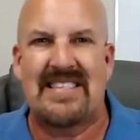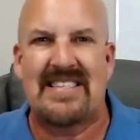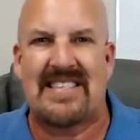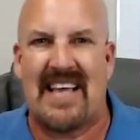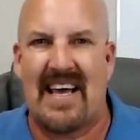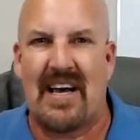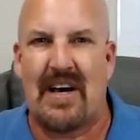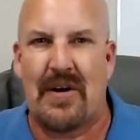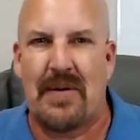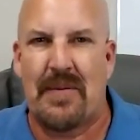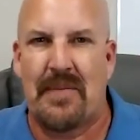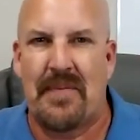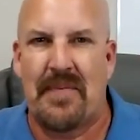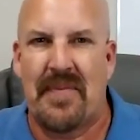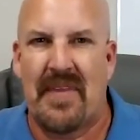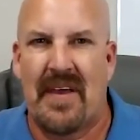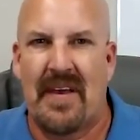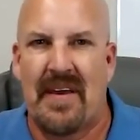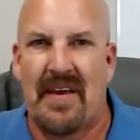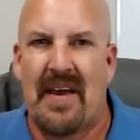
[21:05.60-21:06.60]
sale.
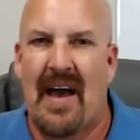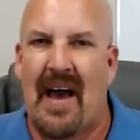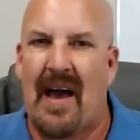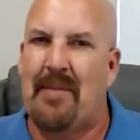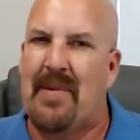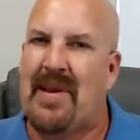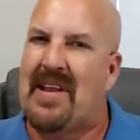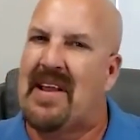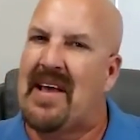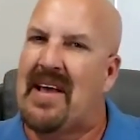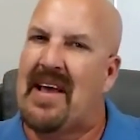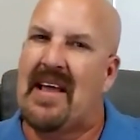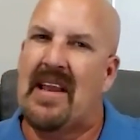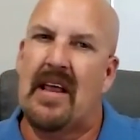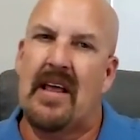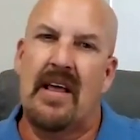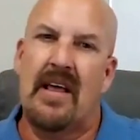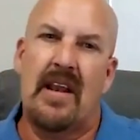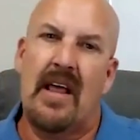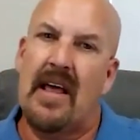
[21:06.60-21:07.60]
I mean,
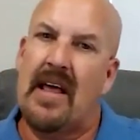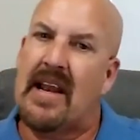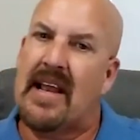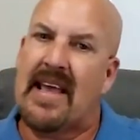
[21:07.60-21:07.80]
and